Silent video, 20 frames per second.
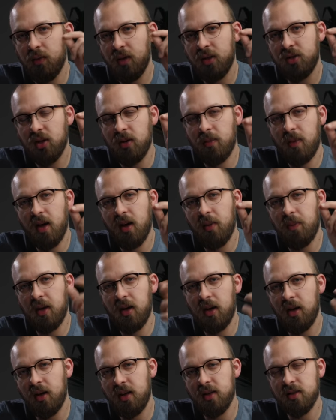which in my
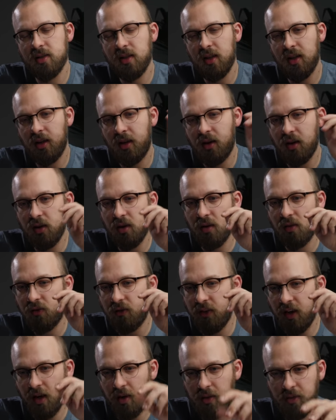opinion is a clear
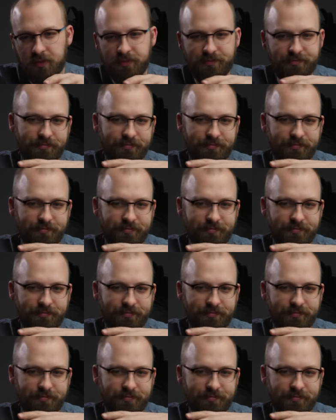fail.